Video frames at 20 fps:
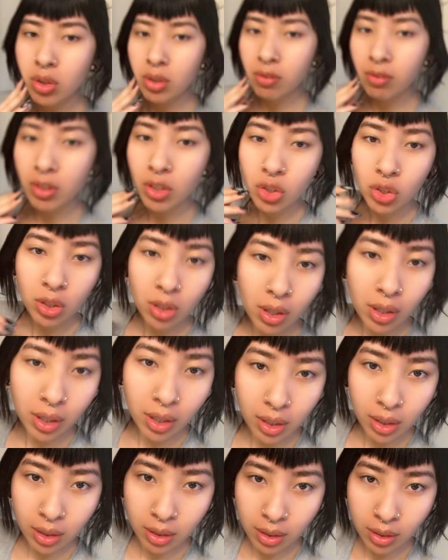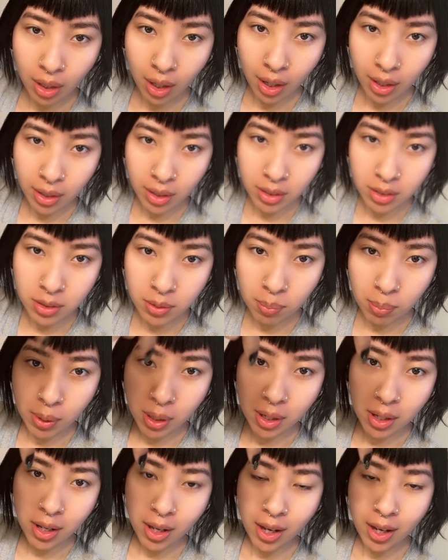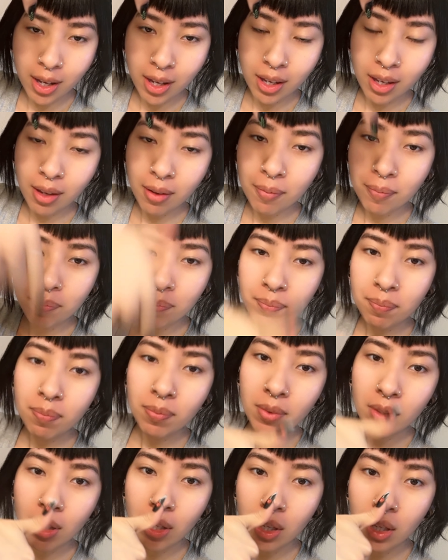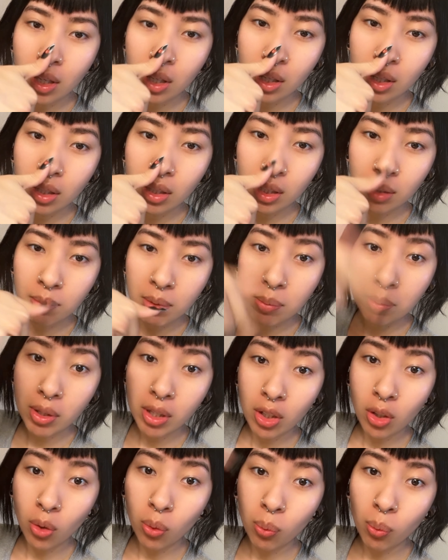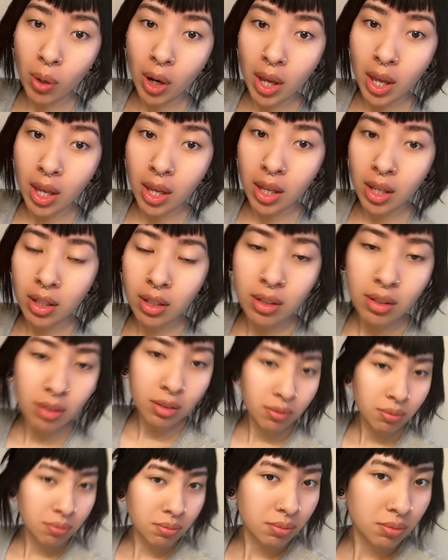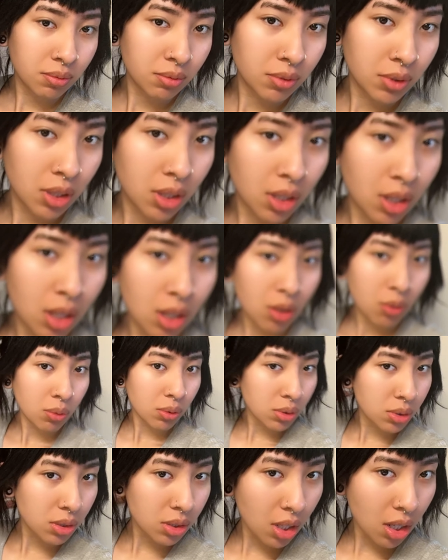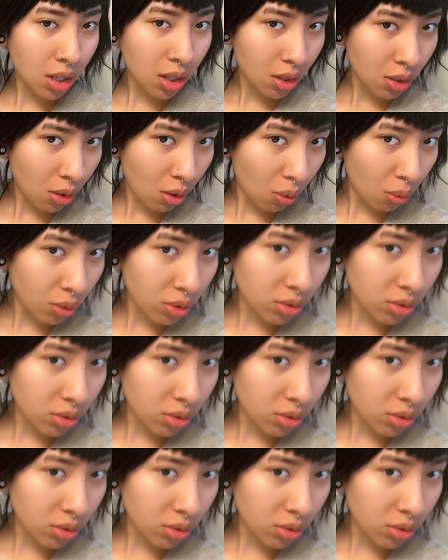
if I should like split dye it. Like maybe like a red. We'll see. We'll